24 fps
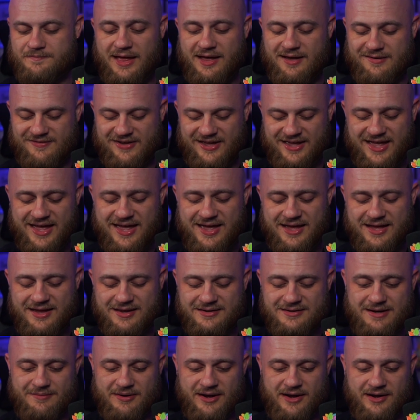If I can't,
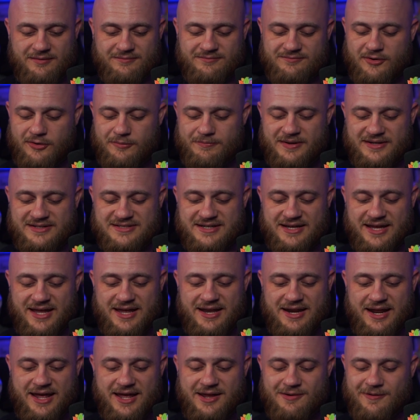I might. Vulpix
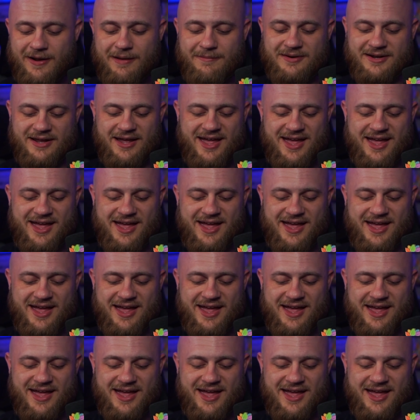again and Rapidash.